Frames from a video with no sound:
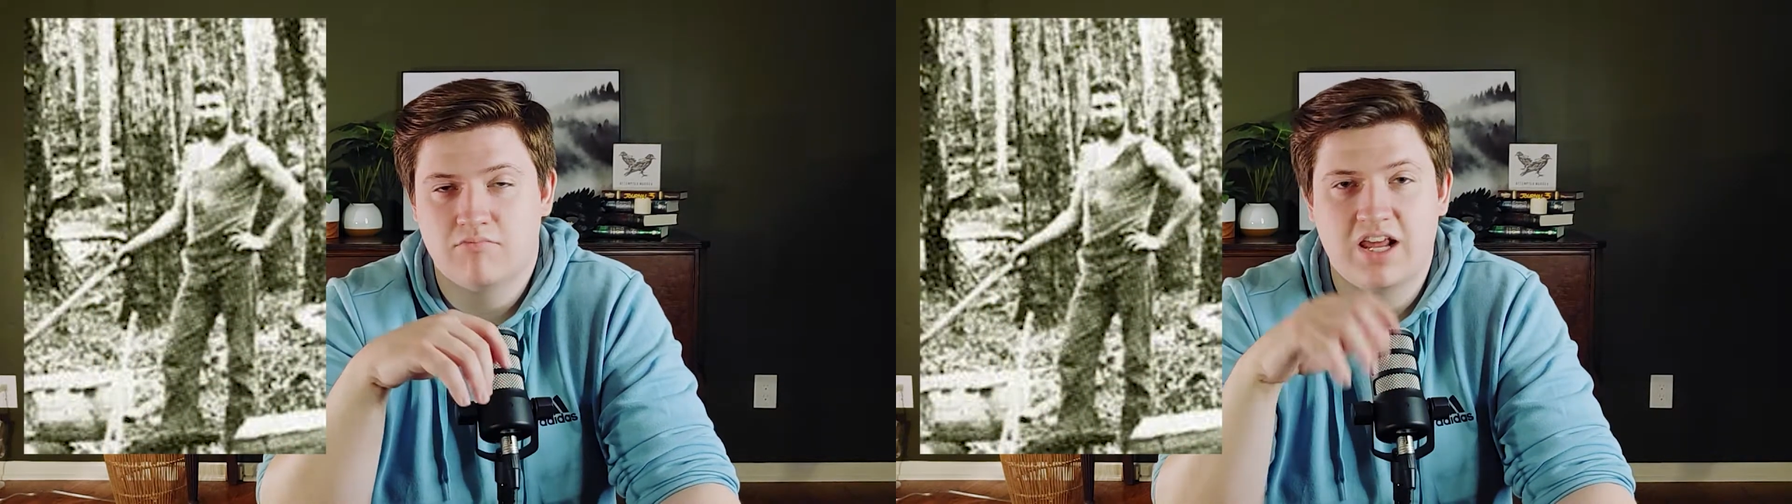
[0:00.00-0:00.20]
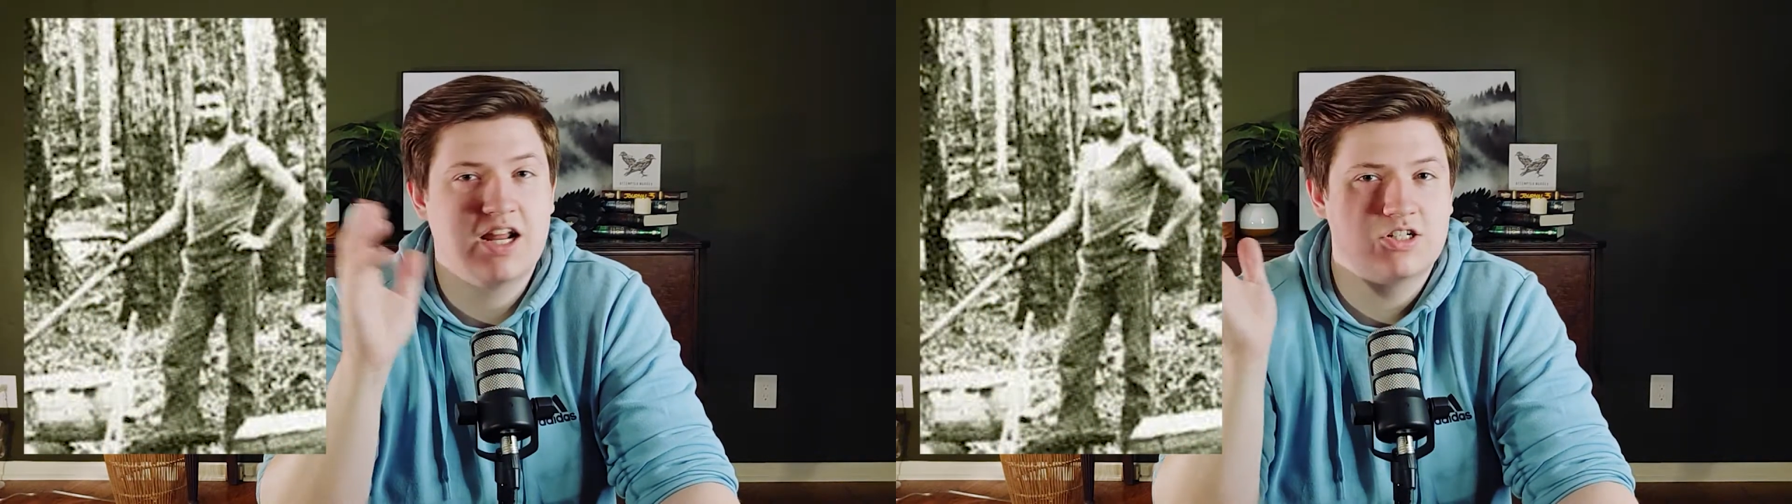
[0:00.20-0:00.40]

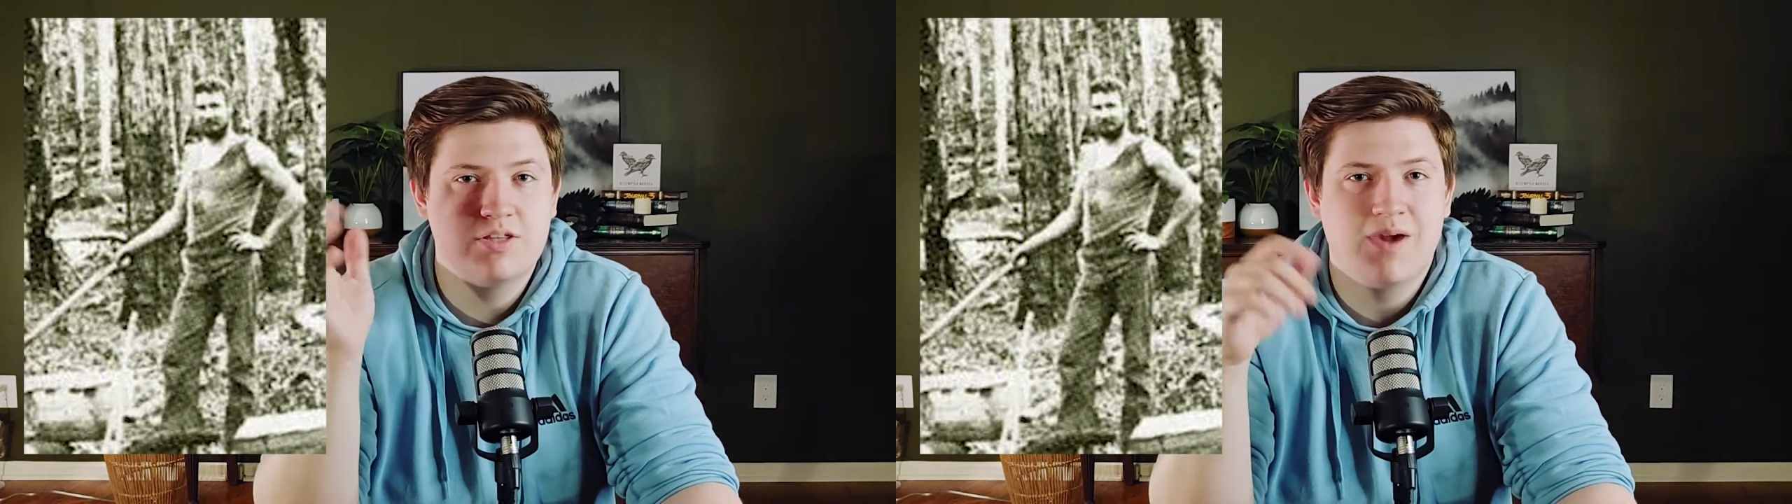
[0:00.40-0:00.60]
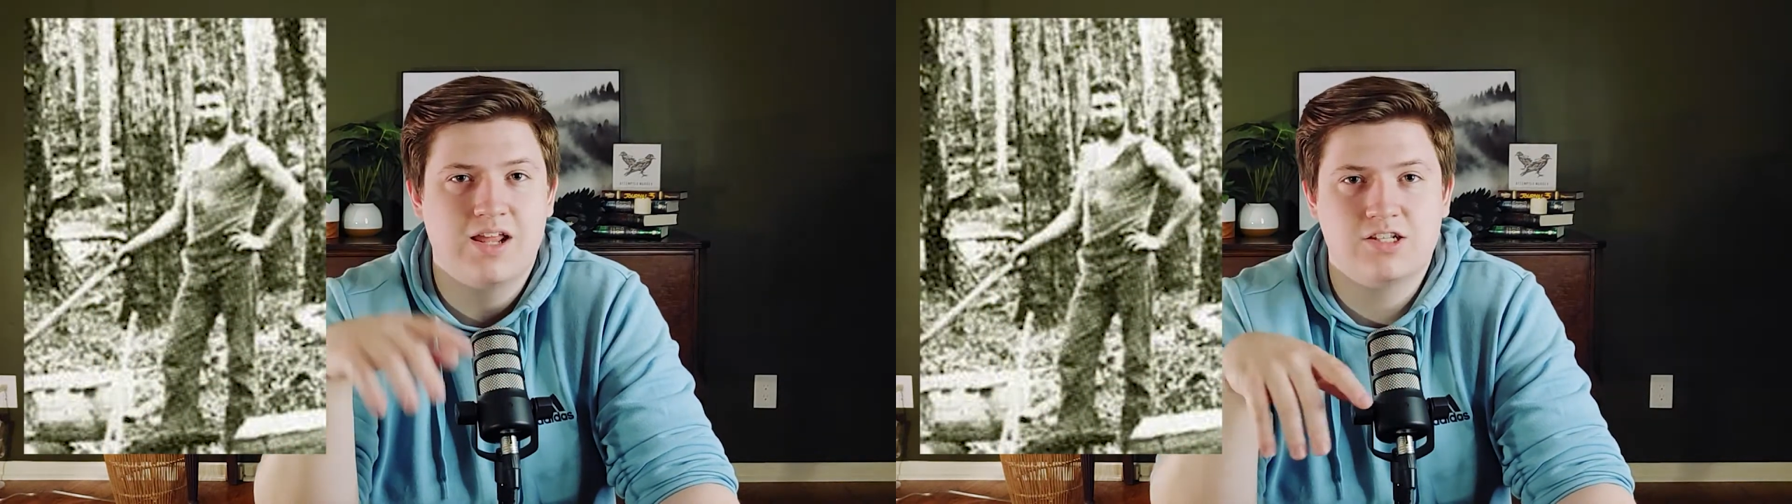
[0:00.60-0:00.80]
and actually
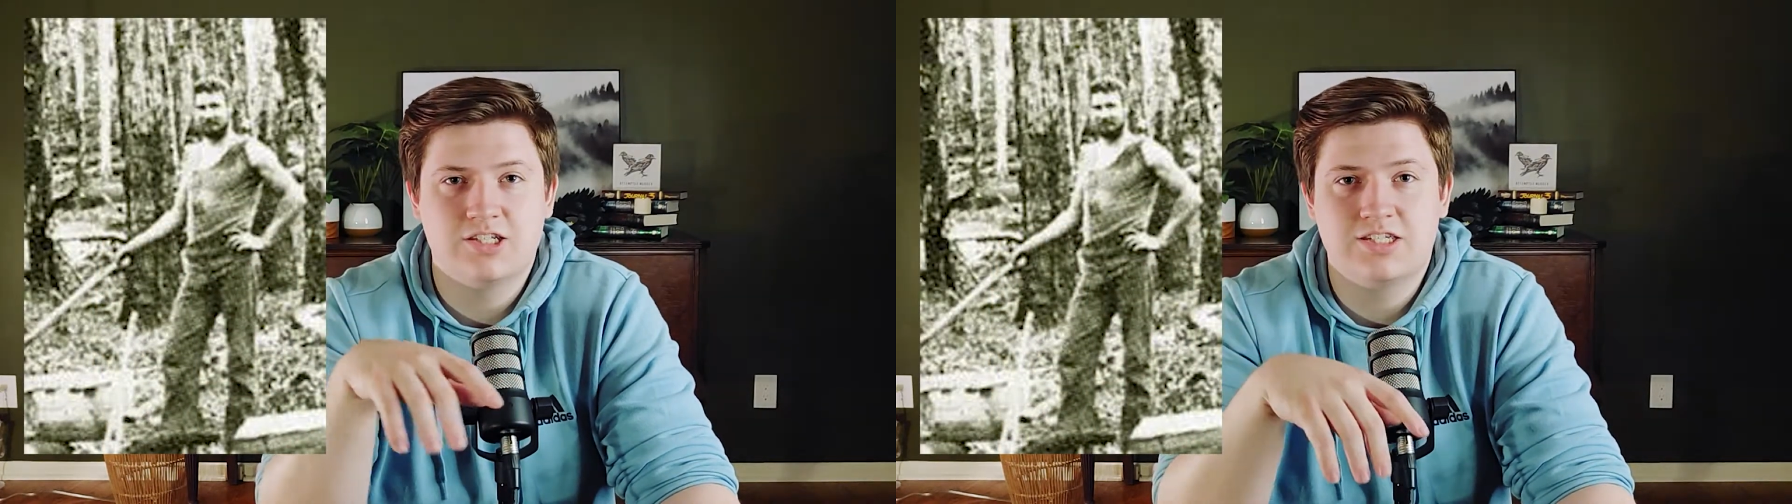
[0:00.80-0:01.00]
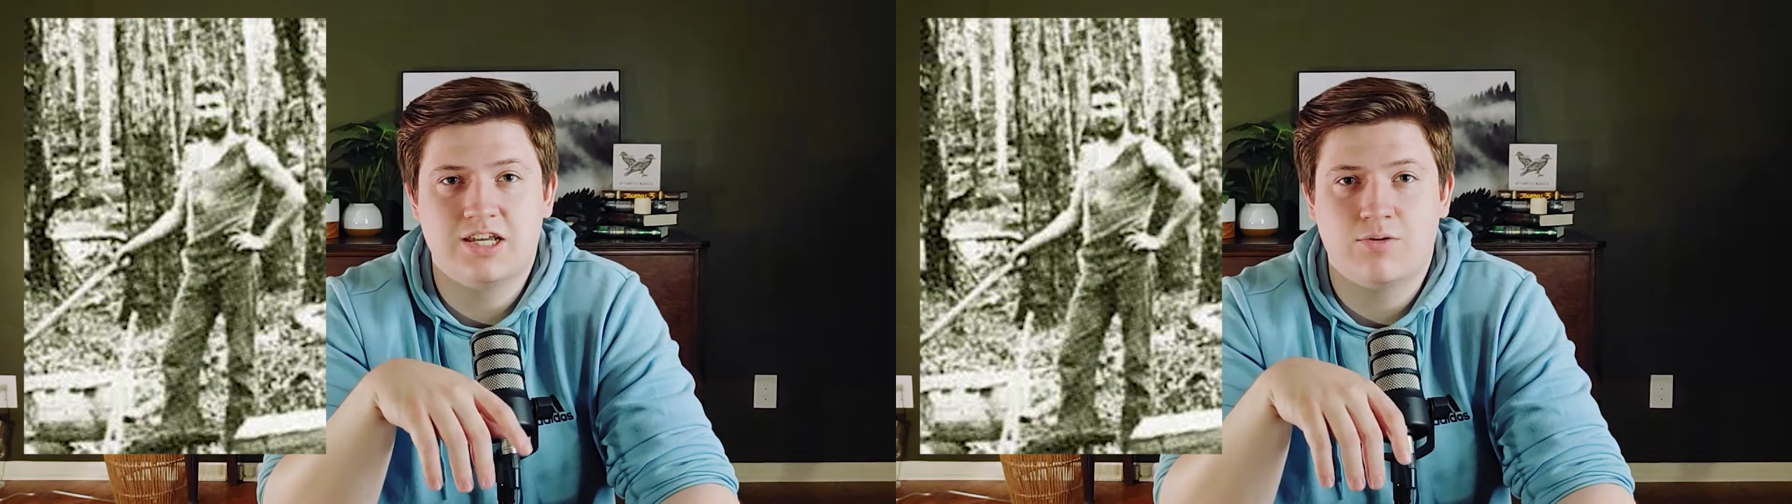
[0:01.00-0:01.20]
managed to
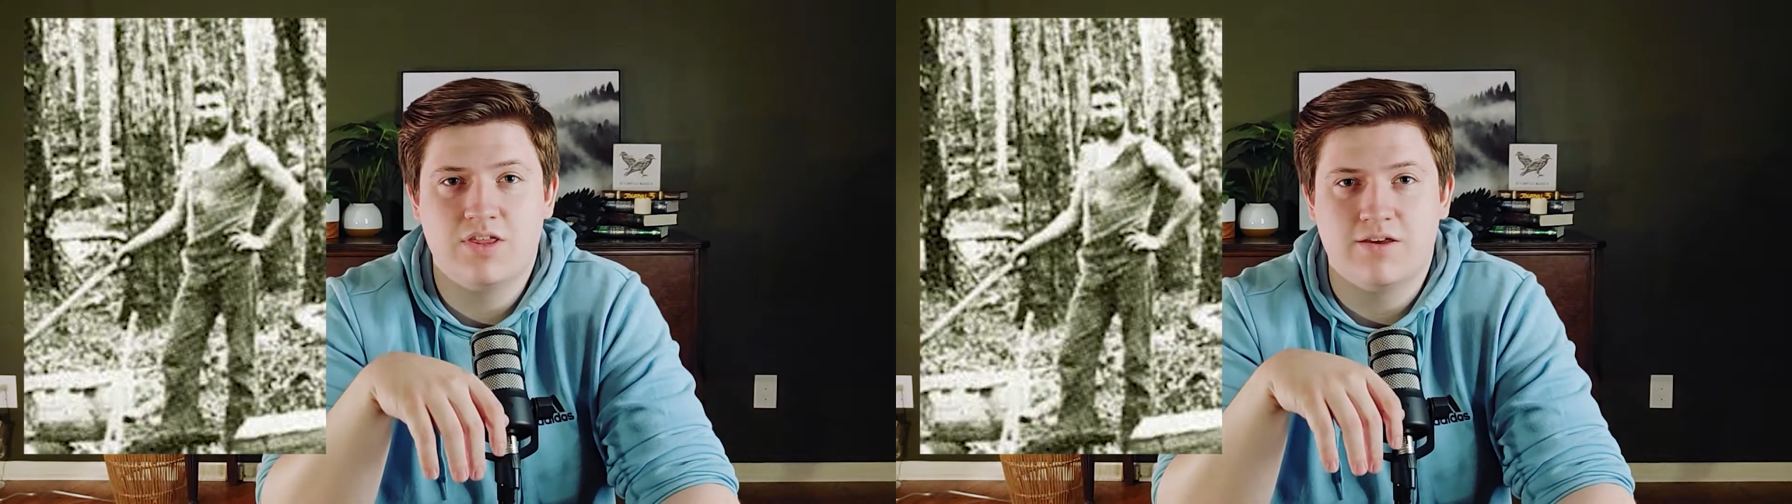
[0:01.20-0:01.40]
stick with